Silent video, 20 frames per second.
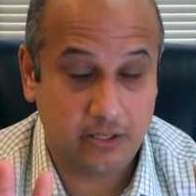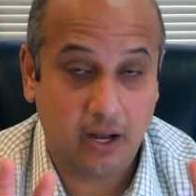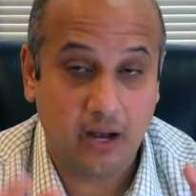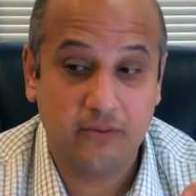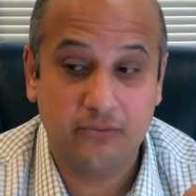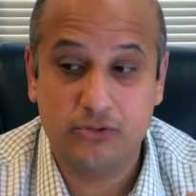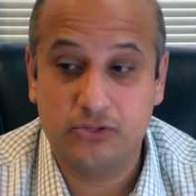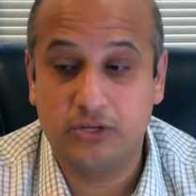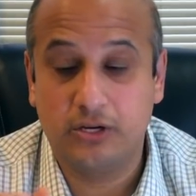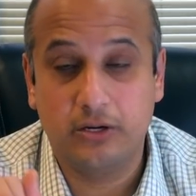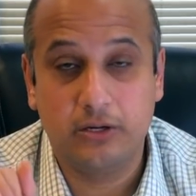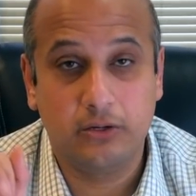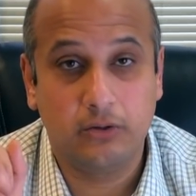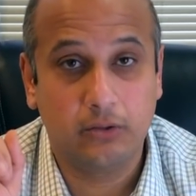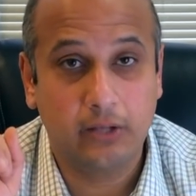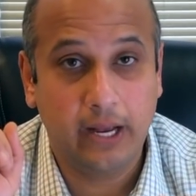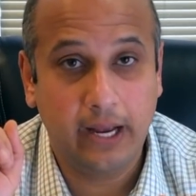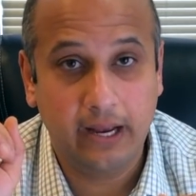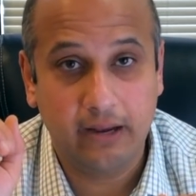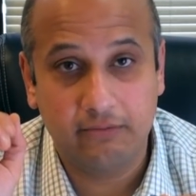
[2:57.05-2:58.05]
the officer,
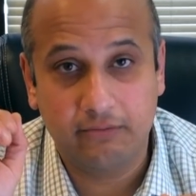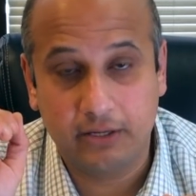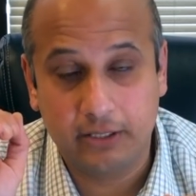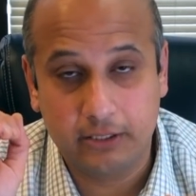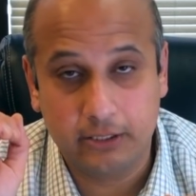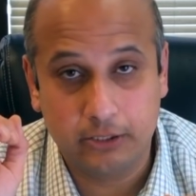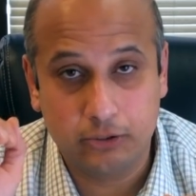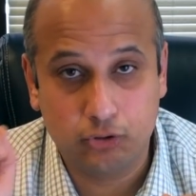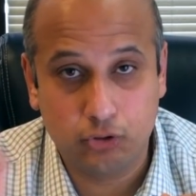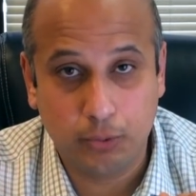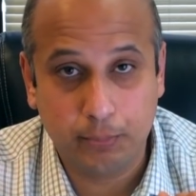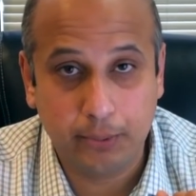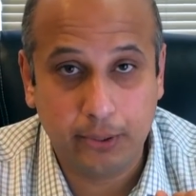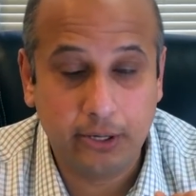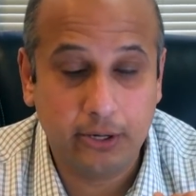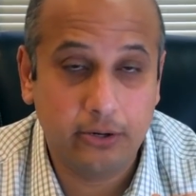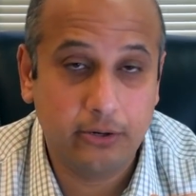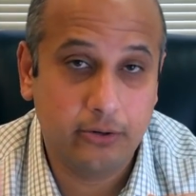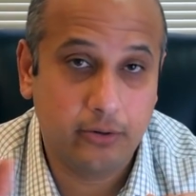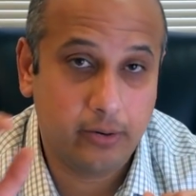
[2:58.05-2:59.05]
you'll have an interpreter.